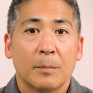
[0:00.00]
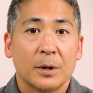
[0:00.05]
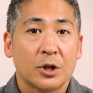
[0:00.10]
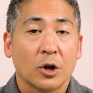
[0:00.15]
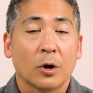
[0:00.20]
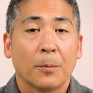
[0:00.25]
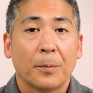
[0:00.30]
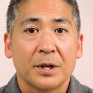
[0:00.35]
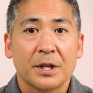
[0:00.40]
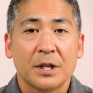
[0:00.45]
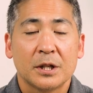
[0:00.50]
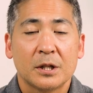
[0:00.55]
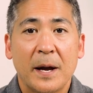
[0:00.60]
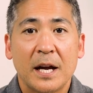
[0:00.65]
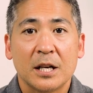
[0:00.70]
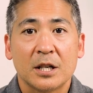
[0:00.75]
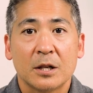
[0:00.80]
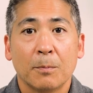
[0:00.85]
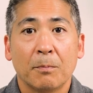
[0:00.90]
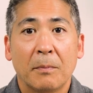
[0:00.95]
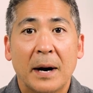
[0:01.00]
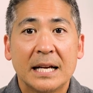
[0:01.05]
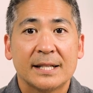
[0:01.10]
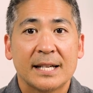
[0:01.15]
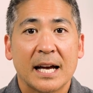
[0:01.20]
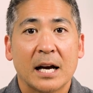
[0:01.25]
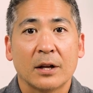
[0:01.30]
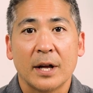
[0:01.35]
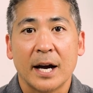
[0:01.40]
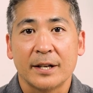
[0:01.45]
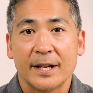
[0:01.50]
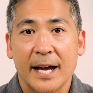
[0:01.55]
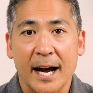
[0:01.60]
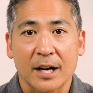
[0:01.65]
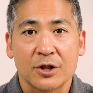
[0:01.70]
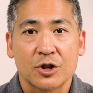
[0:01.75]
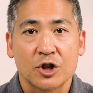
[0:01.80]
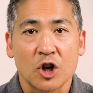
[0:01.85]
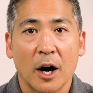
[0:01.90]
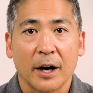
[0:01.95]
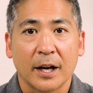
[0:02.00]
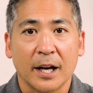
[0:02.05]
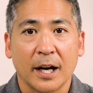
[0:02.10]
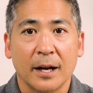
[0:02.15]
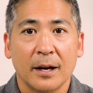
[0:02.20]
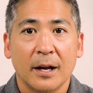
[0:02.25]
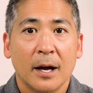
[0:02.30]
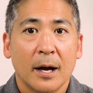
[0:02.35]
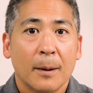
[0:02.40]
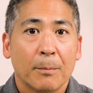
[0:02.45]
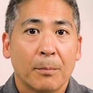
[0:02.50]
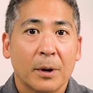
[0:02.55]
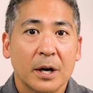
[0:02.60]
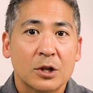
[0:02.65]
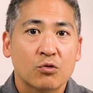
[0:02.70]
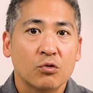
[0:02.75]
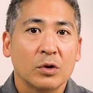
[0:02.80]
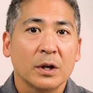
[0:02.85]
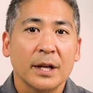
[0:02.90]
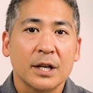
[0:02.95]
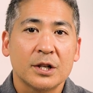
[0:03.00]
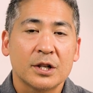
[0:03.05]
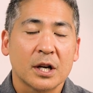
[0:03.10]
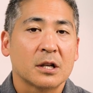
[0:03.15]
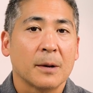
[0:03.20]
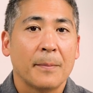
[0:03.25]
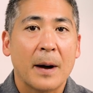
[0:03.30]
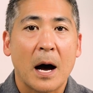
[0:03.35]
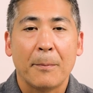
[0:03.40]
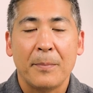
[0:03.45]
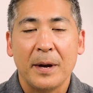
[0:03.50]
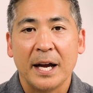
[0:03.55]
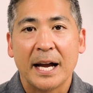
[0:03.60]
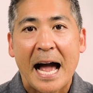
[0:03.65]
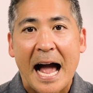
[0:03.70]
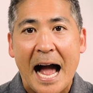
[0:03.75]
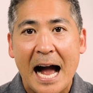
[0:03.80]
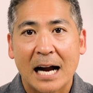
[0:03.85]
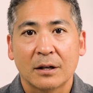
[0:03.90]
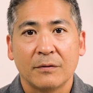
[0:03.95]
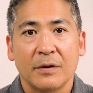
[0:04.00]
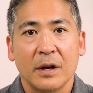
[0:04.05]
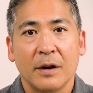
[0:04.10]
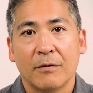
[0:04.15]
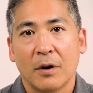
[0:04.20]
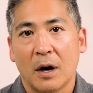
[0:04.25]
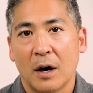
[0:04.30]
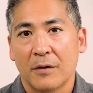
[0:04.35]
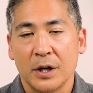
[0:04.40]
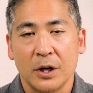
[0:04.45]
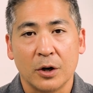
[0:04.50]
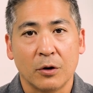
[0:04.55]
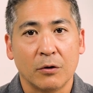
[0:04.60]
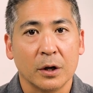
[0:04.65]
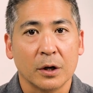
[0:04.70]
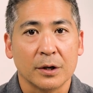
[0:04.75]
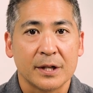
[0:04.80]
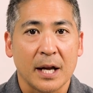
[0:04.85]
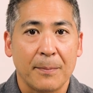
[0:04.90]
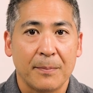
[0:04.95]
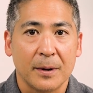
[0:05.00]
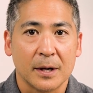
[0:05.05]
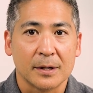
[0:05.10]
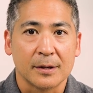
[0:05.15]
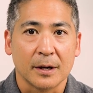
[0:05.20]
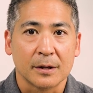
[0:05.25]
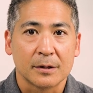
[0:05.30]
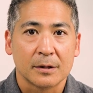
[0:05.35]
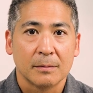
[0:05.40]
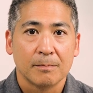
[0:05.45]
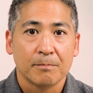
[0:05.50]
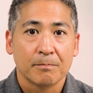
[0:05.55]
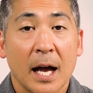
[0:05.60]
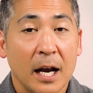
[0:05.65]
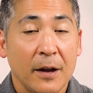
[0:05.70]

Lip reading: Material participation might sound like tax jargon, but it's really just about being actively involved in your real estate business.